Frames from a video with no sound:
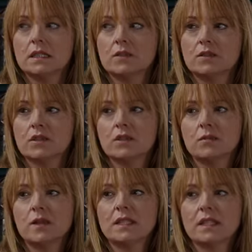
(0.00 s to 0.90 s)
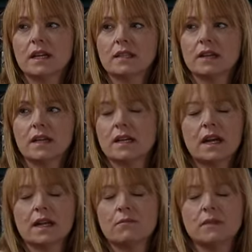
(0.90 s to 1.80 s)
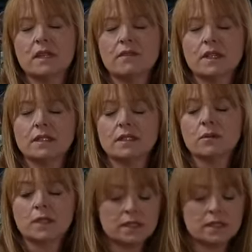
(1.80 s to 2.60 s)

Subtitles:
No, to the wedding, I haven't been invited to the